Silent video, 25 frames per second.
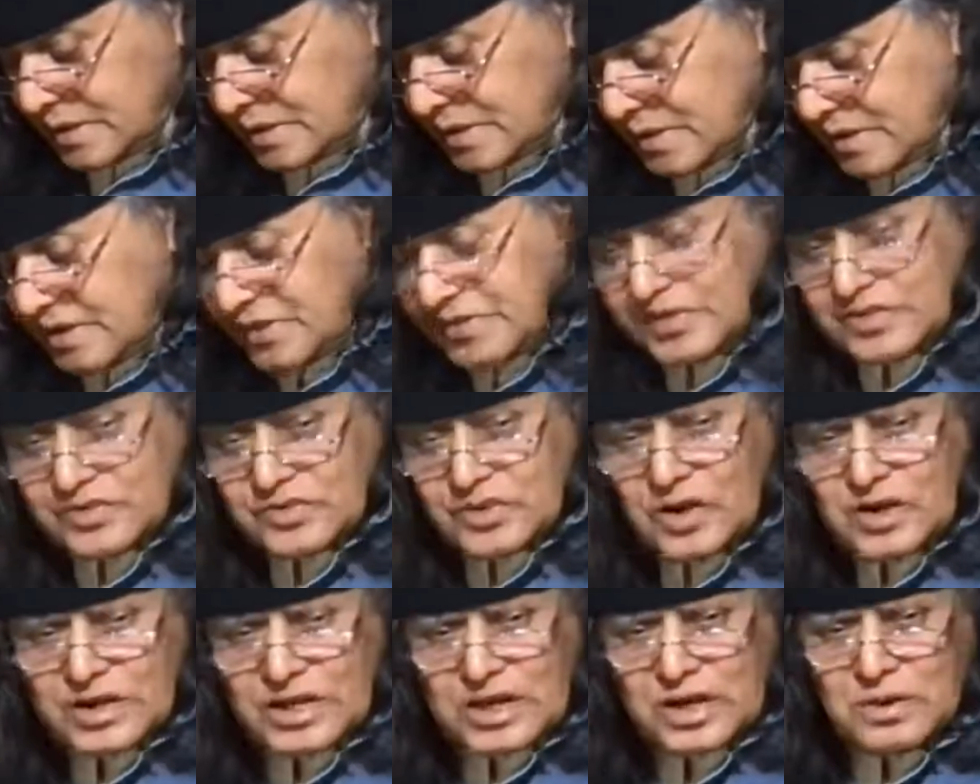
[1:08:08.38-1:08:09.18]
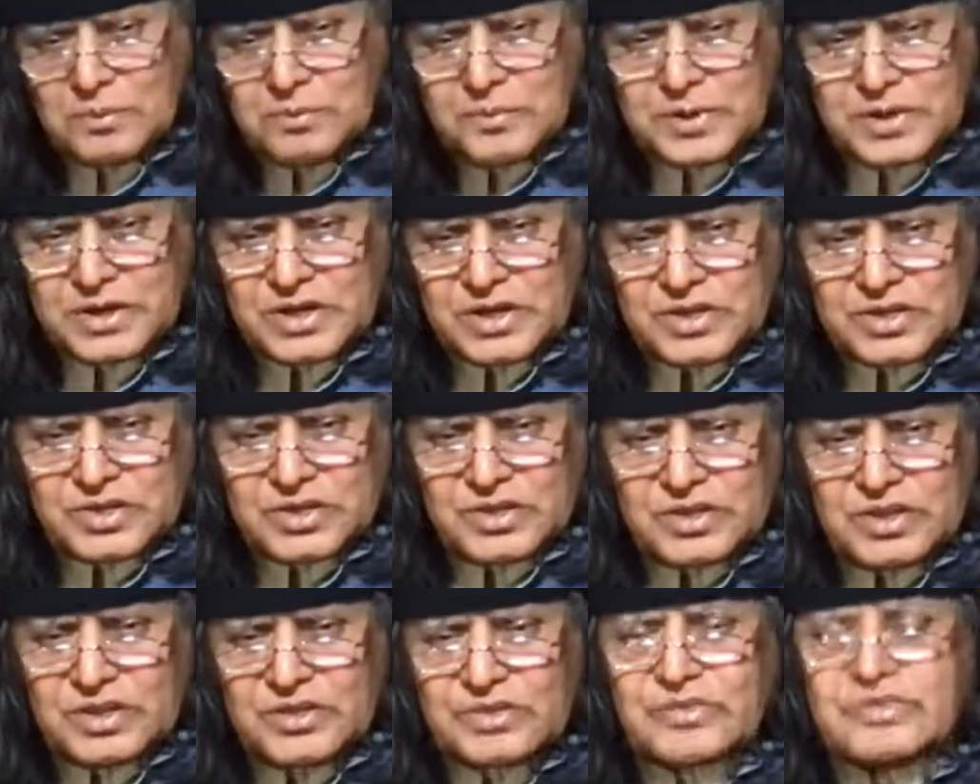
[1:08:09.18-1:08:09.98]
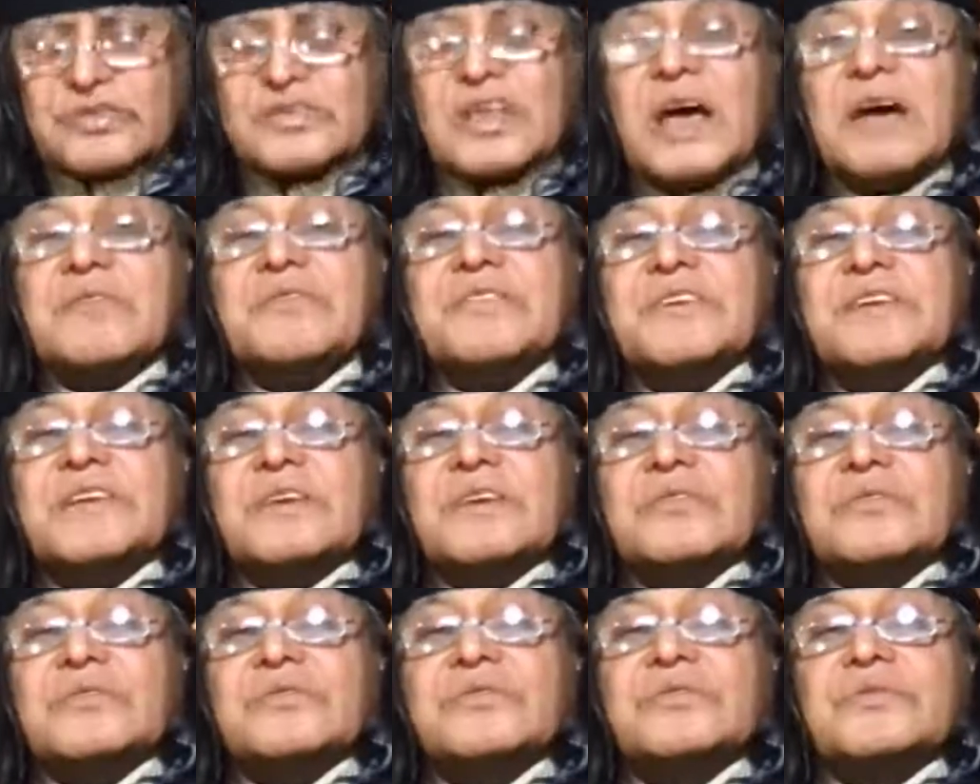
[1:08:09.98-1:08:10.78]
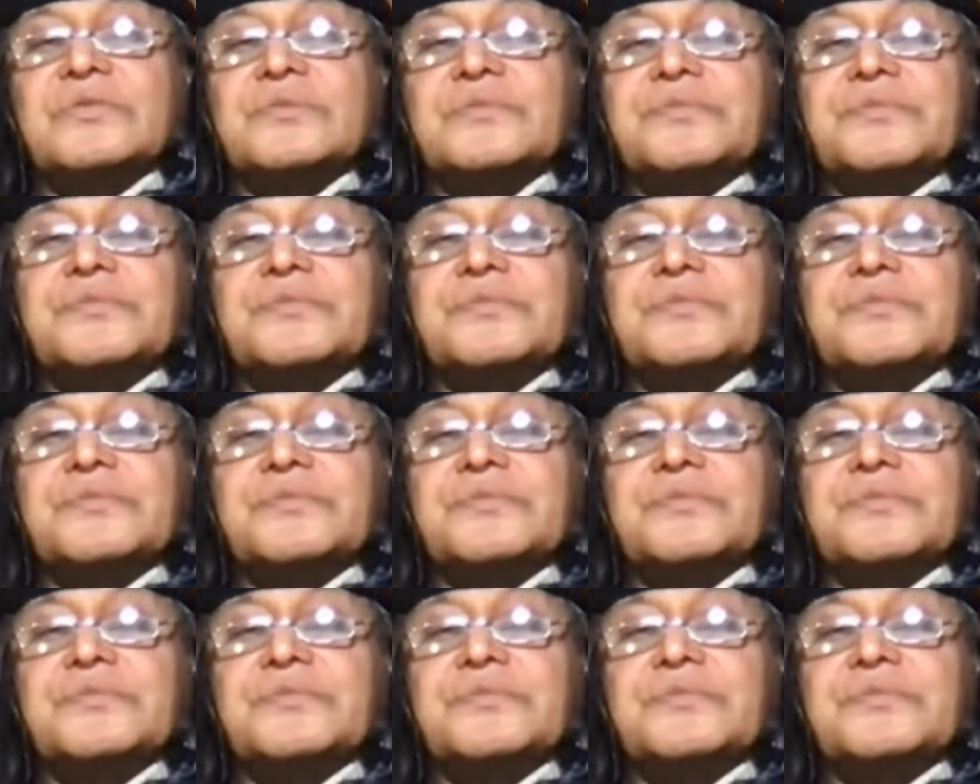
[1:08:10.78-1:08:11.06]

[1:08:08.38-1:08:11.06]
This is not a competition, this is evidence.